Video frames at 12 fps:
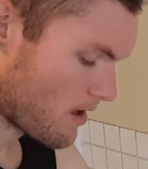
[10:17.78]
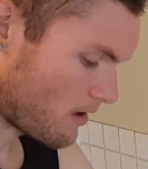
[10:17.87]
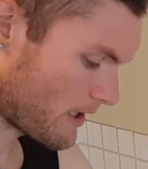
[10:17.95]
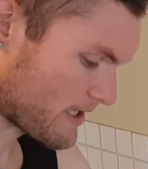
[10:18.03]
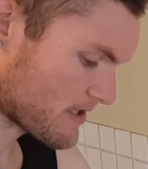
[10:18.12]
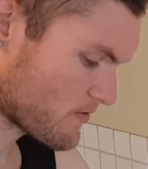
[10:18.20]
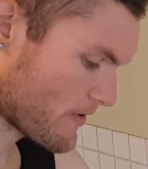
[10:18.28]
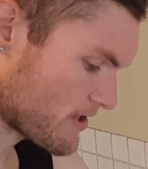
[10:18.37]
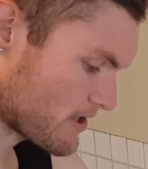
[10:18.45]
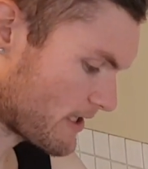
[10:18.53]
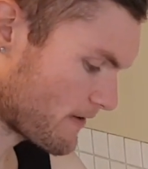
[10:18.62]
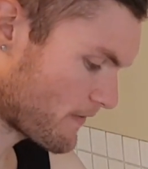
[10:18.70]
like a sweet
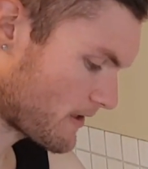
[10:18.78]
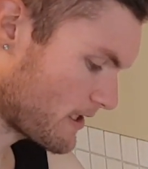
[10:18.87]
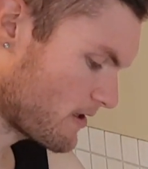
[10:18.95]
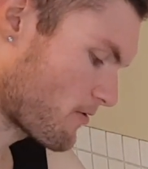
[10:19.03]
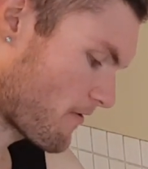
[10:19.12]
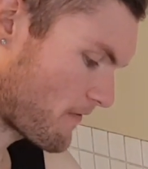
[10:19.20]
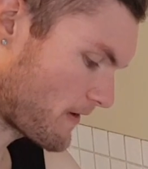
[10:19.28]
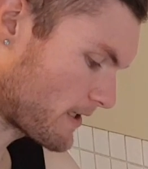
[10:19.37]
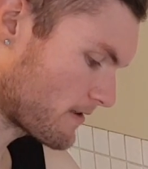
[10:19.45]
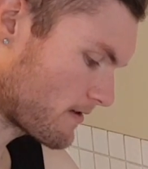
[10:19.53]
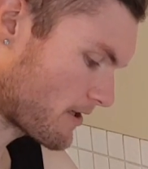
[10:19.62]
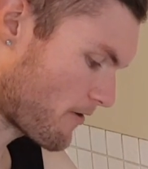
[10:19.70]
chili Philly or a
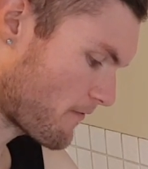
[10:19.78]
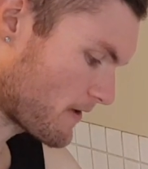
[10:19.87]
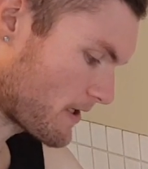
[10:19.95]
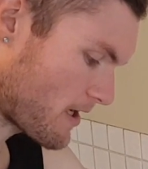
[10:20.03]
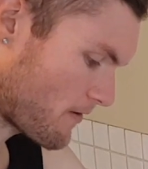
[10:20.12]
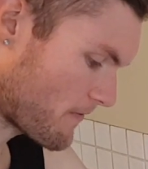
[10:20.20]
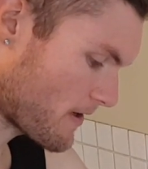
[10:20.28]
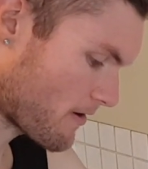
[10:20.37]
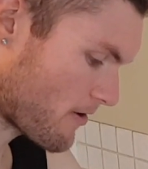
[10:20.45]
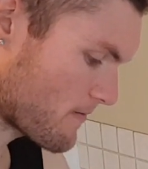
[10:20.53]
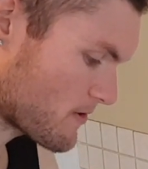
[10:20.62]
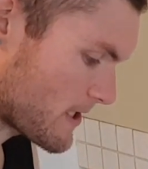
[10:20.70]
Philadelphia
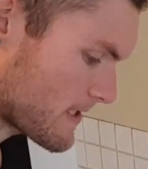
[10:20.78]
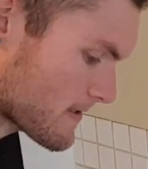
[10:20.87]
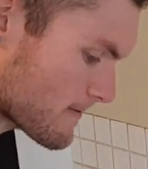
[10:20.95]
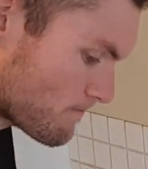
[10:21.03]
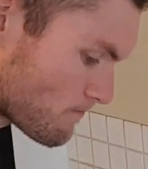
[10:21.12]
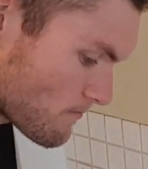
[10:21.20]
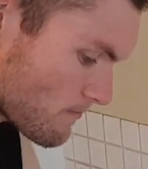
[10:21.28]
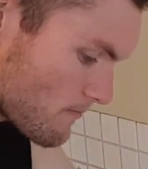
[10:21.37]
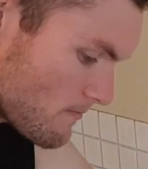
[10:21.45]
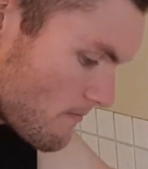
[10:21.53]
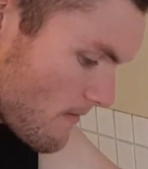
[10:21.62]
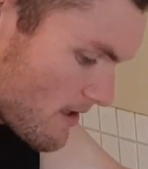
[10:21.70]
cream cheese.
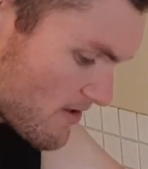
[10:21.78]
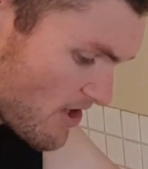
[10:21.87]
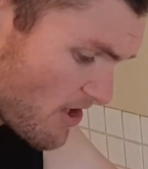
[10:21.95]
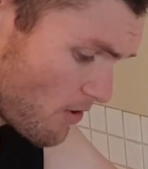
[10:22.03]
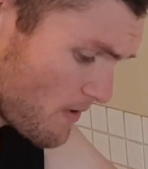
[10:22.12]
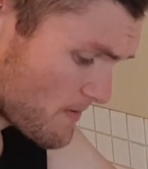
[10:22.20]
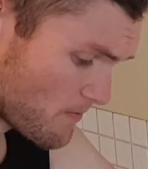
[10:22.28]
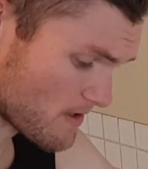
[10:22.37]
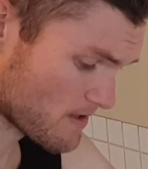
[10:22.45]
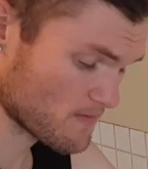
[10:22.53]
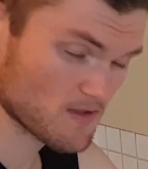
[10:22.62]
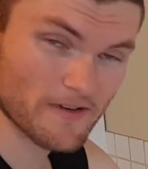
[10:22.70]
So you could always put
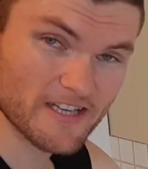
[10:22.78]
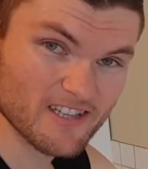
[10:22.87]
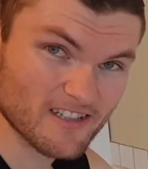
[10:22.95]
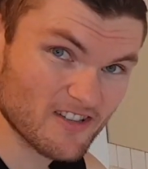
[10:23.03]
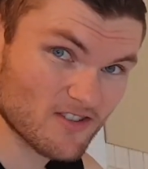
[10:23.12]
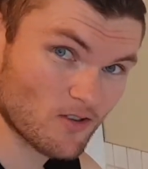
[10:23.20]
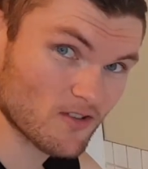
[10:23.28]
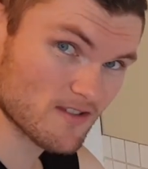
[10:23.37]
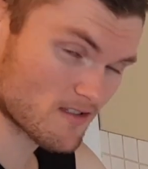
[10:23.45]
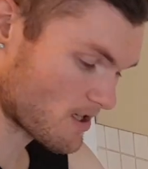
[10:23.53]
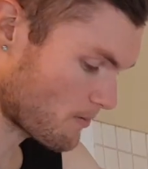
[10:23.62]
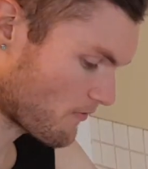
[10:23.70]
some sweet chili sauce
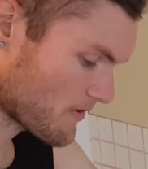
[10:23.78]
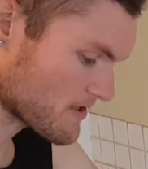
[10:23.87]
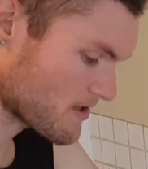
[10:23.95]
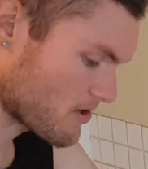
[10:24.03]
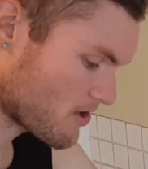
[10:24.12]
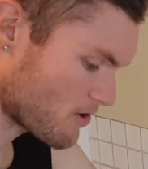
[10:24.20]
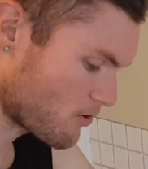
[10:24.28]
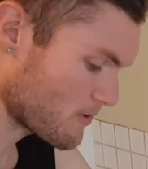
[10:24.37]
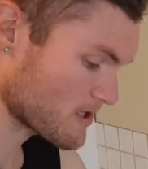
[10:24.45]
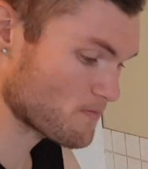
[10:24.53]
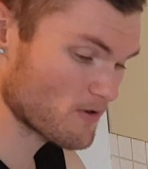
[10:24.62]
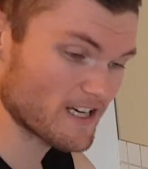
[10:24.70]
on top of it. So you could
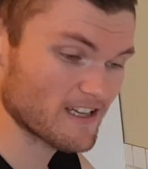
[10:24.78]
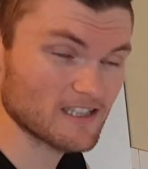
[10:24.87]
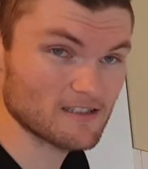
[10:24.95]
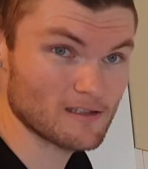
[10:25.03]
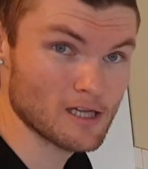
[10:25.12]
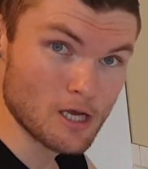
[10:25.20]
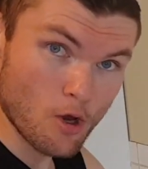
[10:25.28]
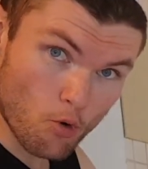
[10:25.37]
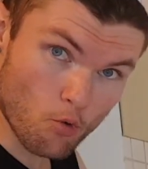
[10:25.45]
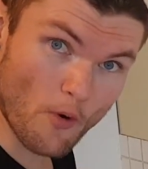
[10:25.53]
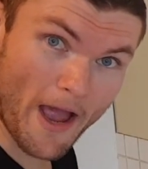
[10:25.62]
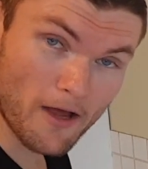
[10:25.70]
almost put in a little
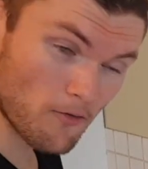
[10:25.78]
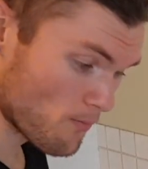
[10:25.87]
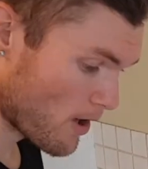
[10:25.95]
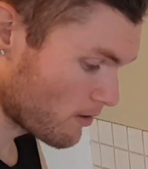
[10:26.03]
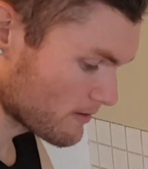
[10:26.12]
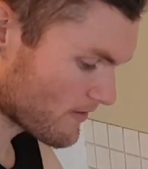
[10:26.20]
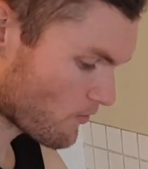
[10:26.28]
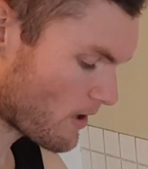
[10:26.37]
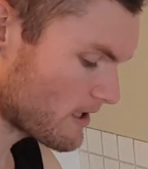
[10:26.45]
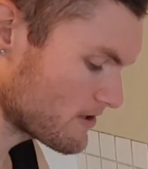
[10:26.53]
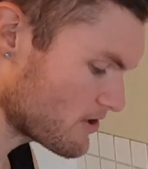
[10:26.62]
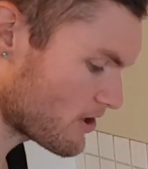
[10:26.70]
round mold as
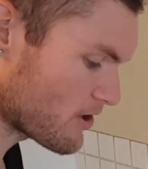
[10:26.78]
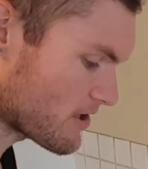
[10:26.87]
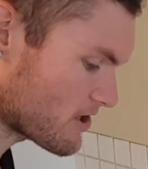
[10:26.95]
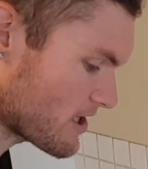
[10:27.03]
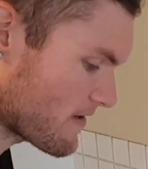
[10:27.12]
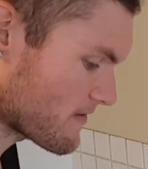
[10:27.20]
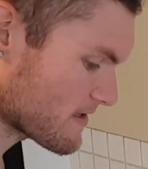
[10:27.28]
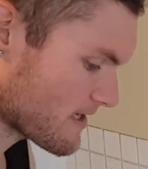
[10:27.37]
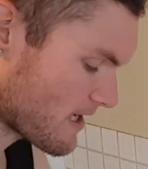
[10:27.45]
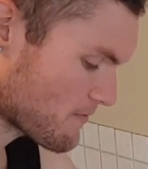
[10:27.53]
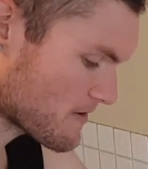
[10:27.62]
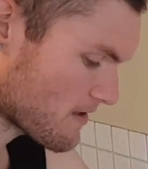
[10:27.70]
well, and you could achieve the
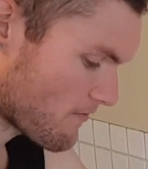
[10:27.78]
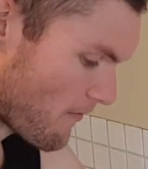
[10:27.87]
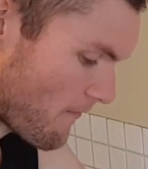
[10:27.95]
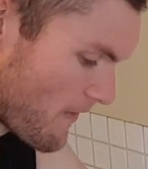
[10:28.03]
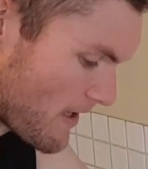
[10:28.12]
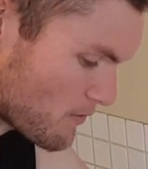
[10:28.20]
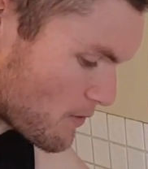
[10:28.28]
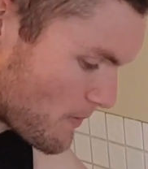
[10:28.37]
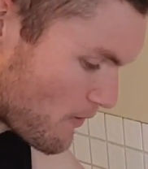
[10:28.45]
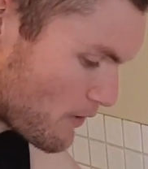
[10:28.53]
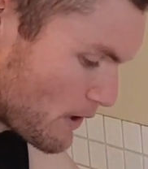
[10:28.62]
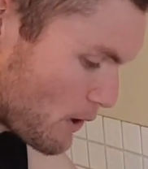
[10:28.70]
same sort of effect. Would
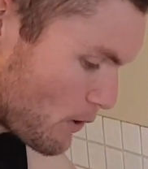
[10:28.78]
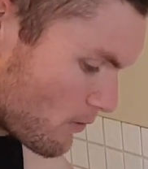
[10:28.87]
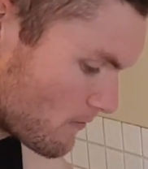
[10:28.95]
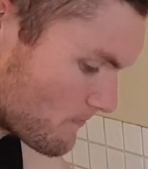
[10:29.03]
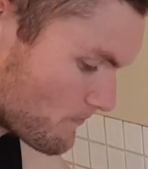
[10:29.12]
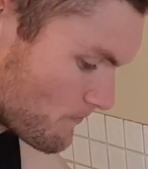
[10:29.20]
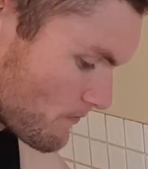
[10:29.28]
be really cool.